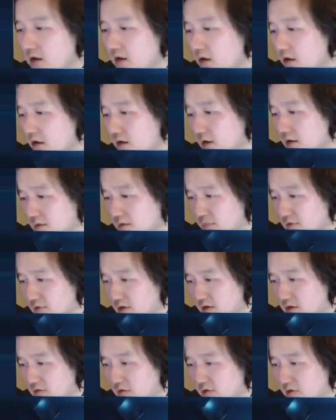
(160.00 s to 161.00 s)
Here's a pretty
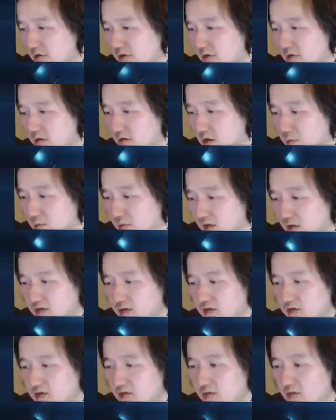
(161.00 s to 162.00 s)
good one though, upper out of
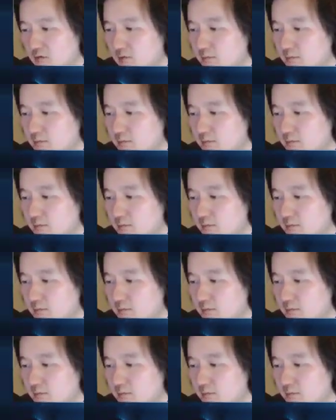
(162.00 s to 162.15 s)
shield.